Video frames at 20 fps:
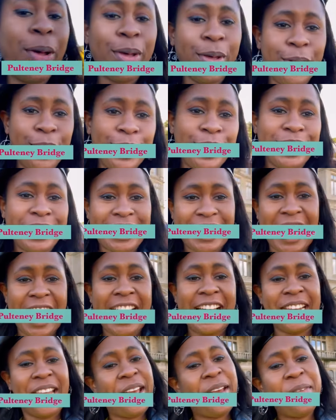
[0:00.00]

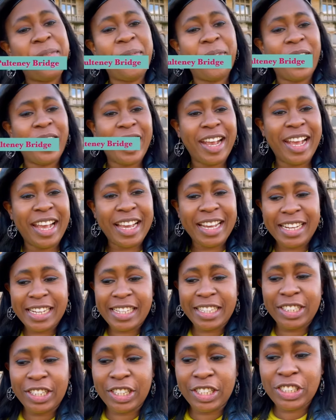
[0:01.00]
Pulteney
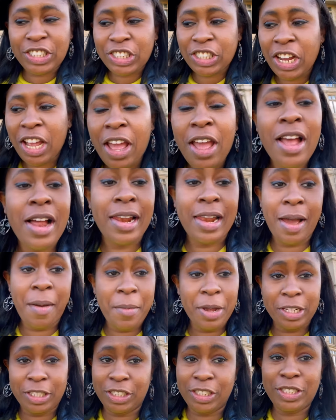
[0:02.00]
Bridge. Let
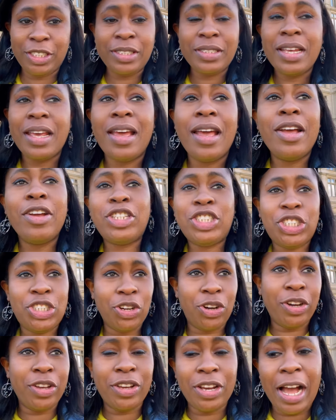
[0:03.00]
me just
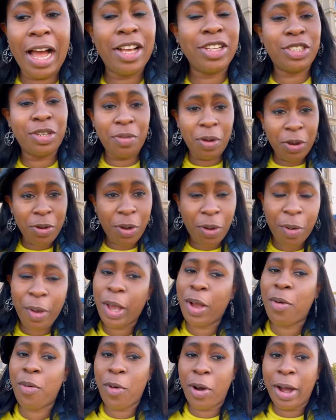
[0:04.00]
show you guys real quick
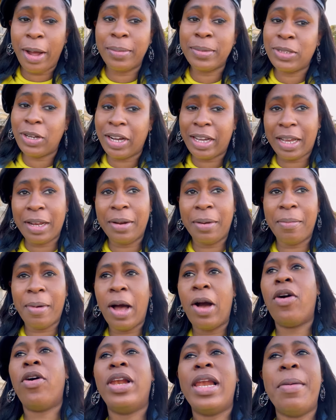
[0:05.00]
what I'm talking
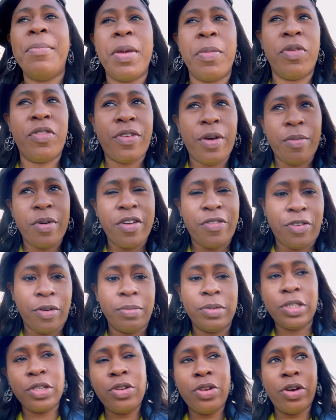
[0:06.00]
about or let me move away from
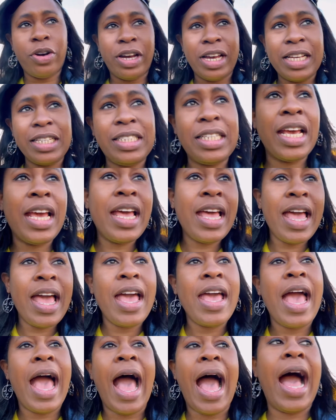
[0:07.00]
the noise
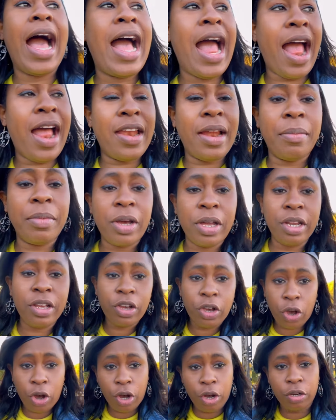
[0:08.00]
and I'm gonna
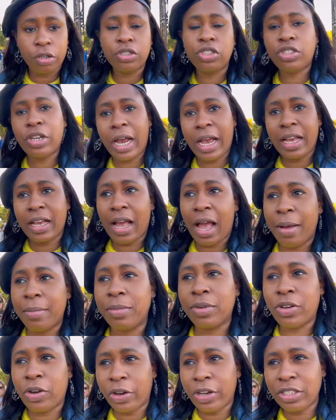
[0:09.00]
go try
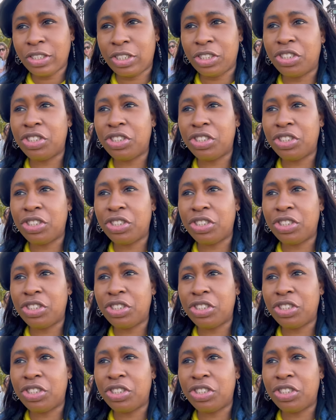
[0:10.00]
I'm going to